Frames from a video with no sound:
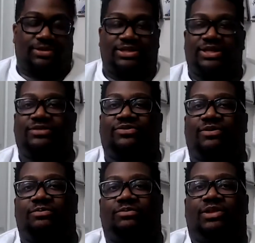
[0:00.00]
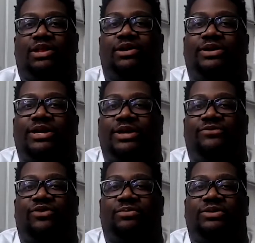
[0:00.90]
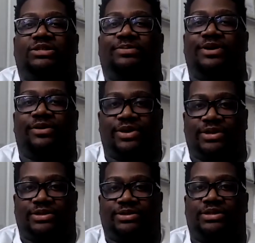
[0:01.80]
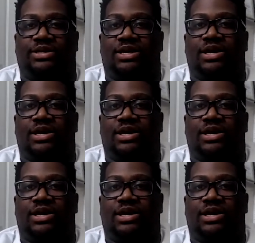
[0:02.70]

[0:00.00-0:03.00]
Just from learning and from experience,